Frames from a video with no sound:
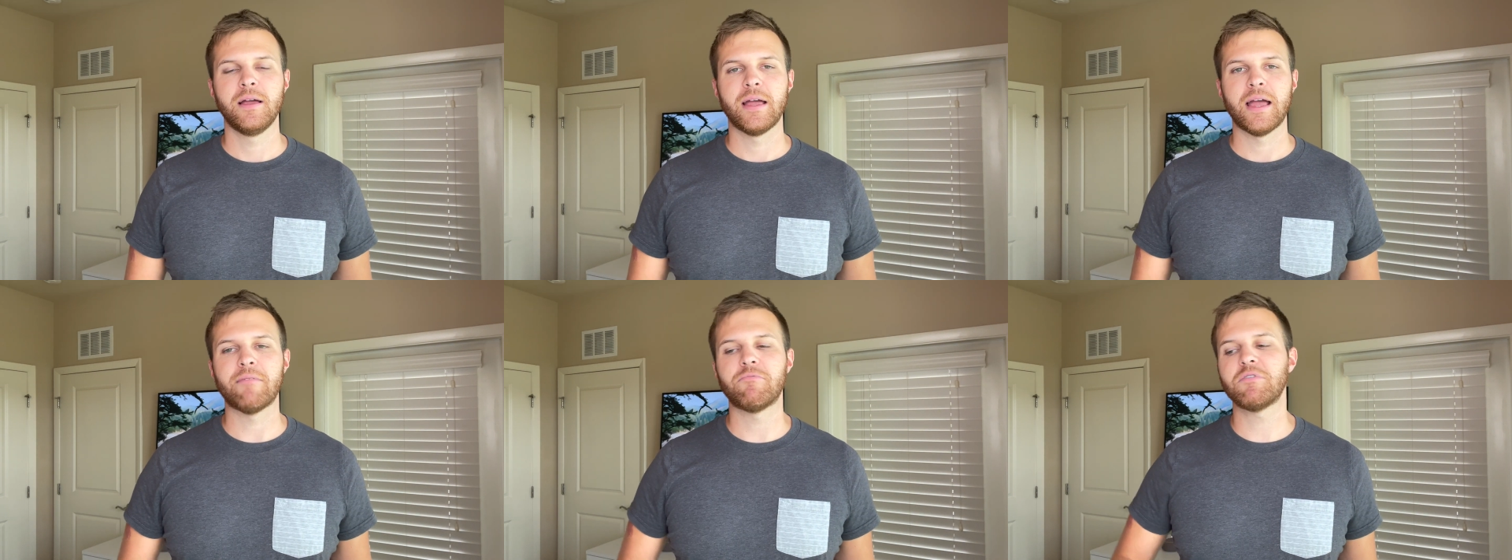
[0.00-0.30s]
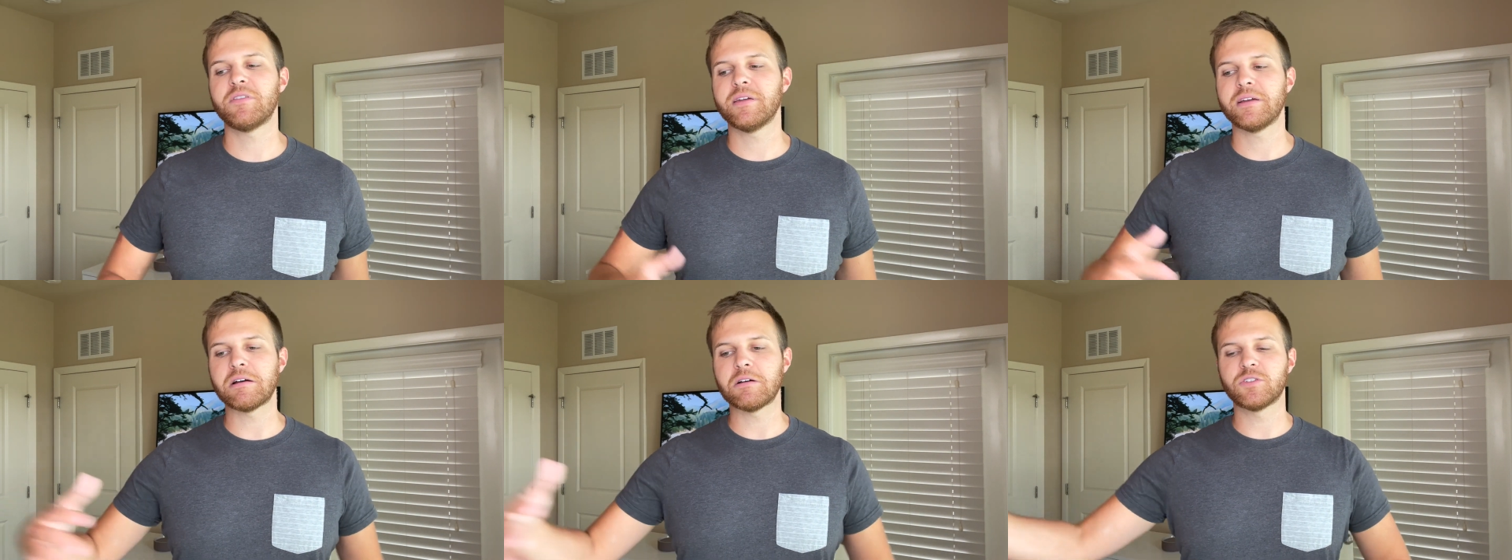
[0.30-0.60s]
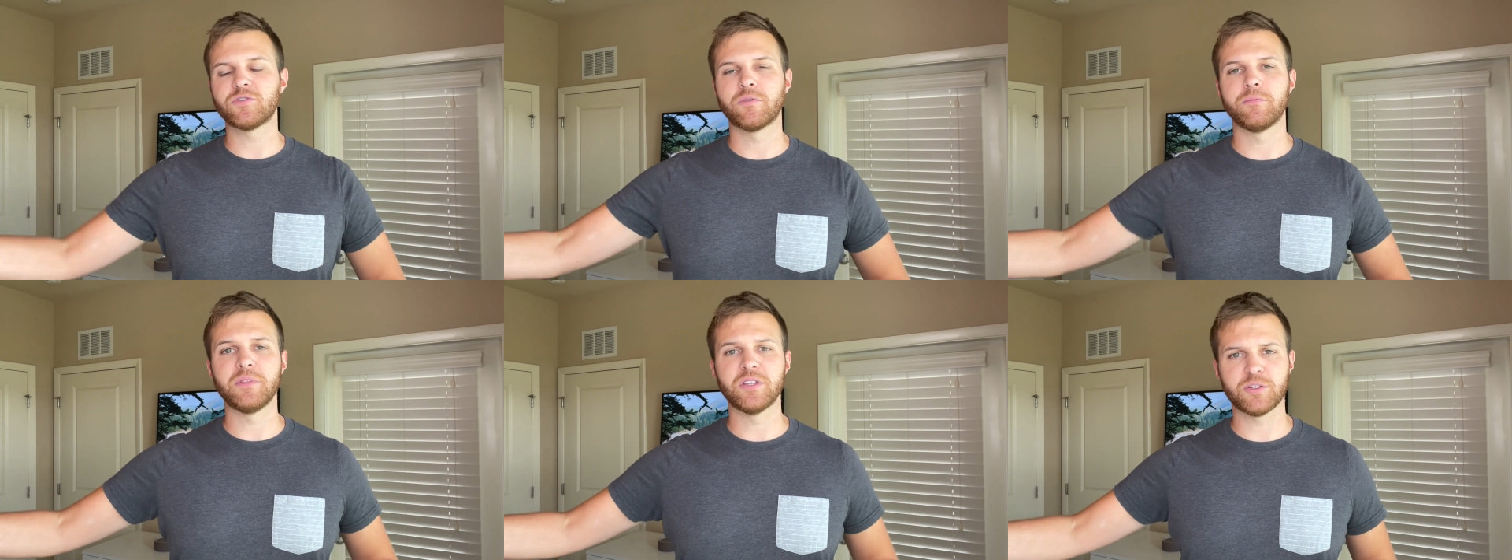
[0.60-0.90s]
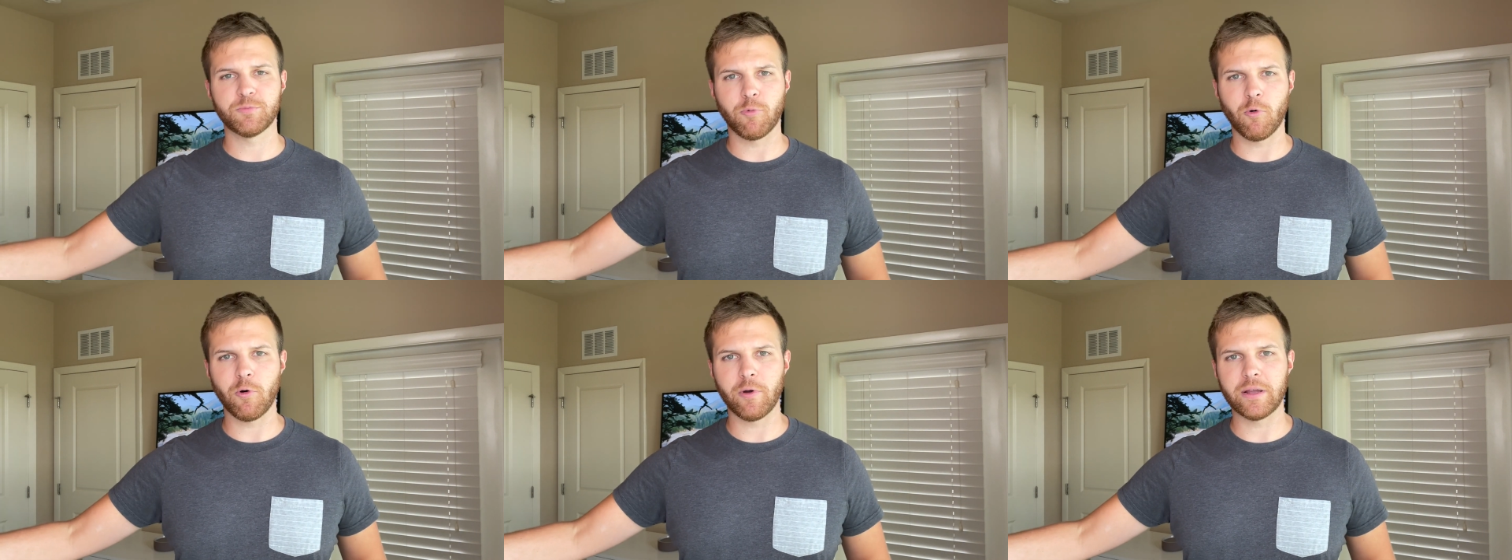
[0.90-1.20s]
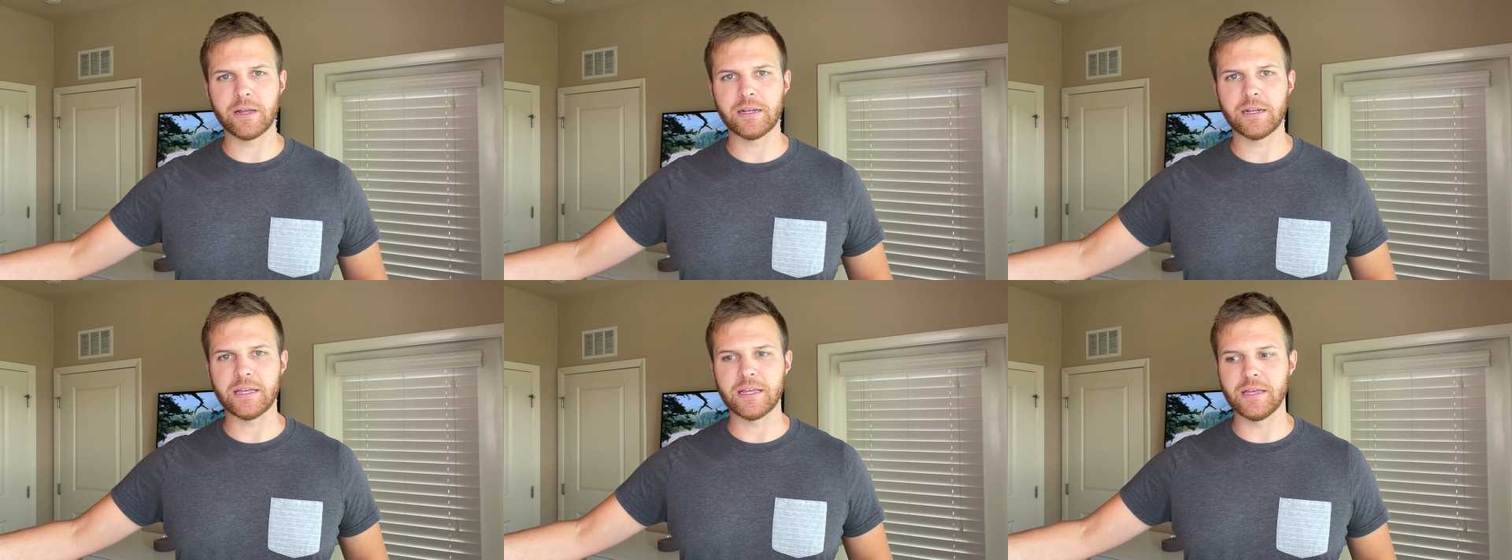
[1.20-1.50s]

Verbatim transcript: Everything else from this point